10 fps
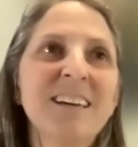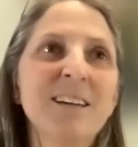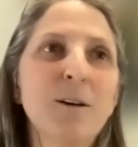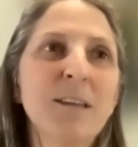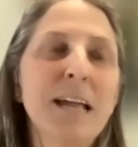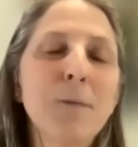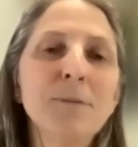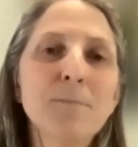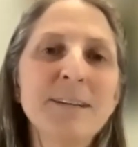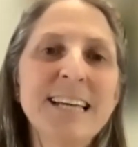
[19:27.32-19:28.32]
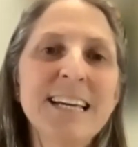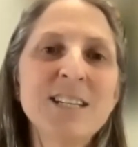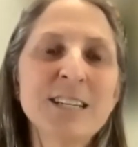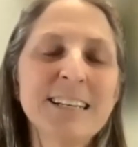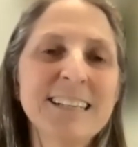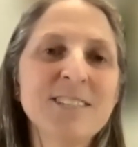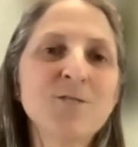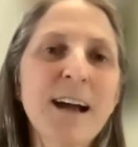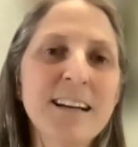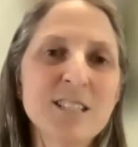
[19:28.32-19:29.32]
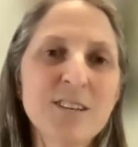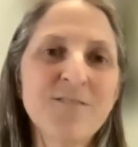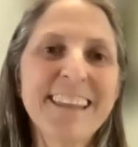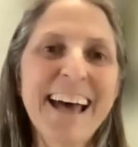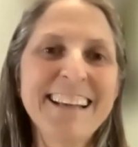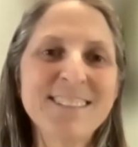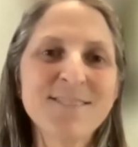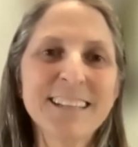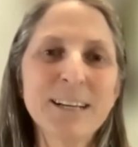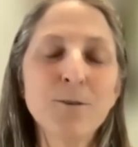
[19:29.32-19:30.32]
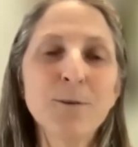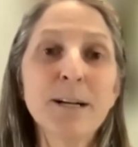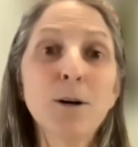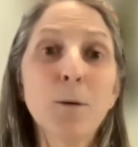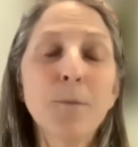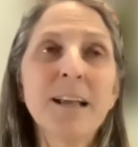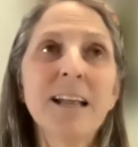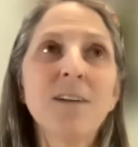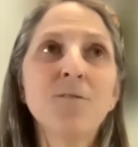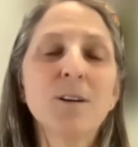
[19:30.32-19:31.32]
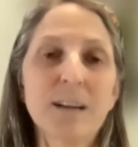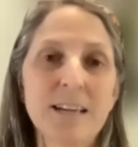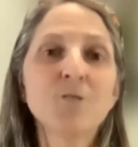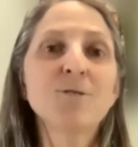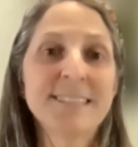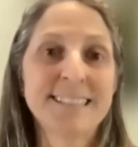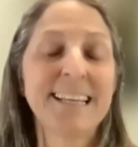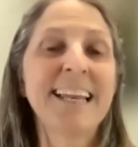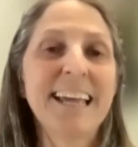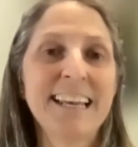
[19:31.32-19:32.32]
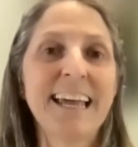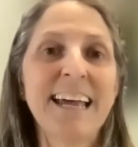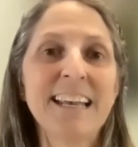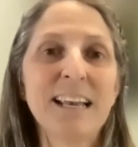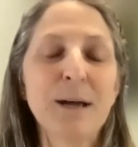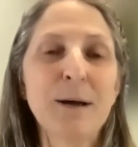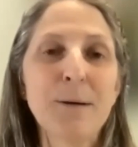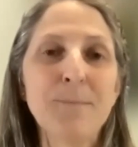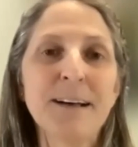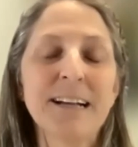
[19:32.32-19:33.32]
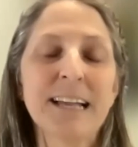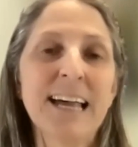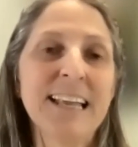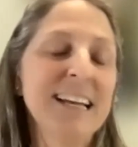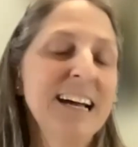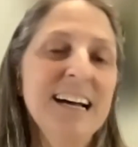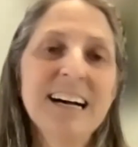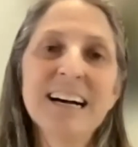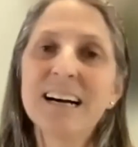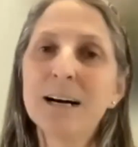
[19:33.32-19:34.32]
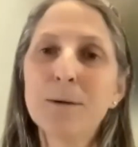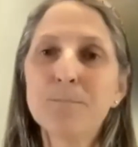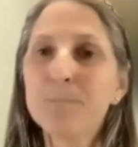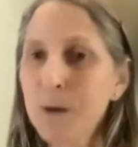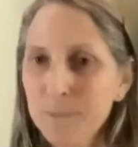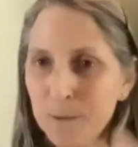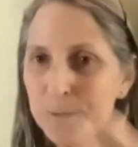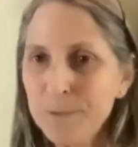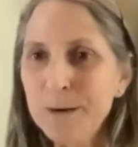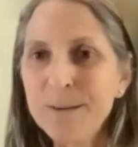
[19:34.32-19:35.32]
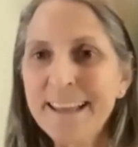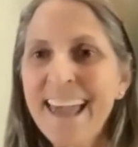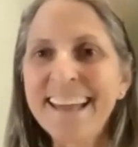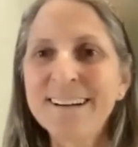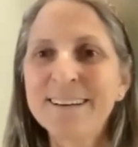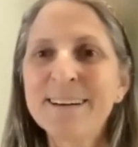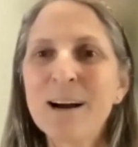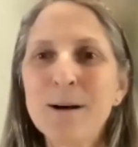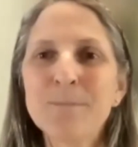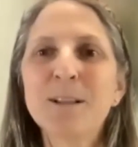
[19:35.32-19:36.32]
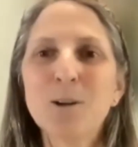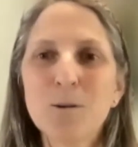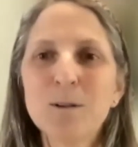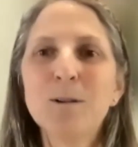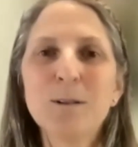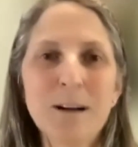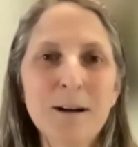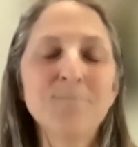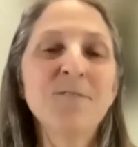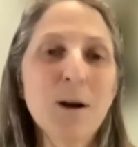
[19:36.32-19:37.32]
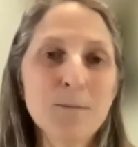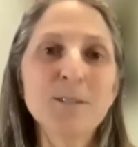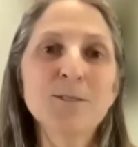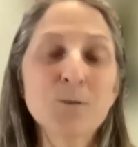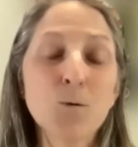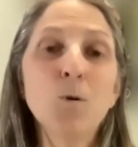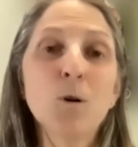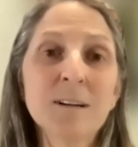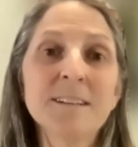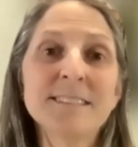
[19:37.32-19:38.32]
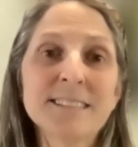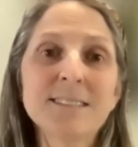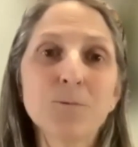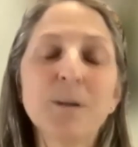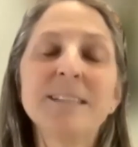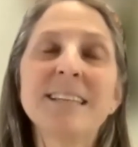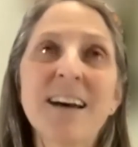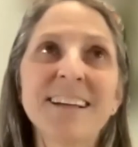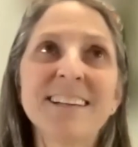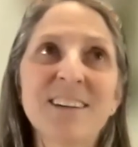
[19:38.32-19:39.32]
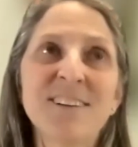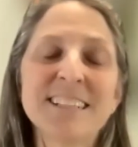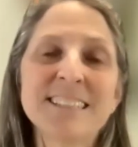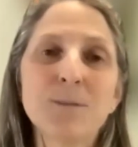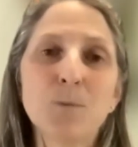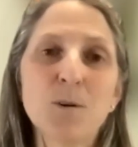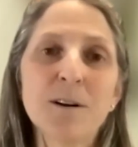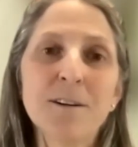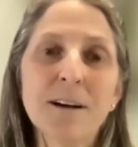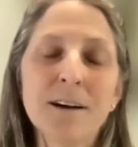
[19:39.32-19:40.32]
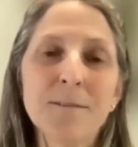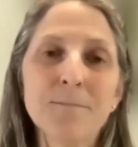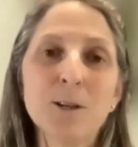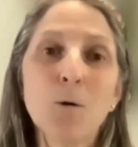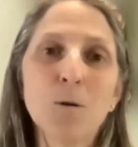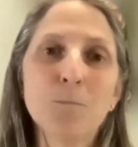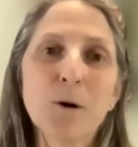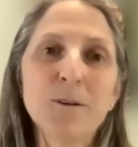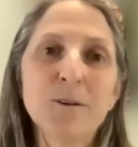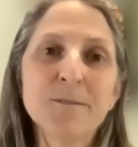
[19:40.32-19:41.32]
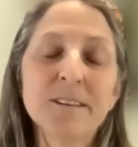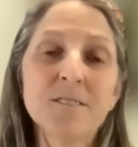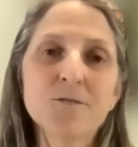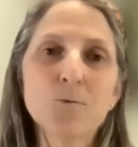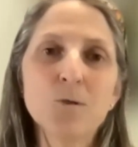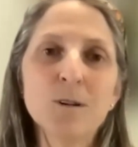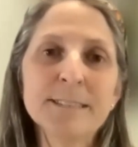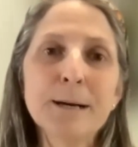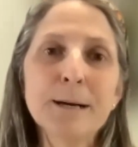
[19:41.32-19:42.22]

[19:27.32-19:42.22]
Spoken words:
the implementation and the strategy for that is really critical. But if you're interested in it, again, probably work with Kate or the local farm to school, because we definitely want to see more local produce in the schools.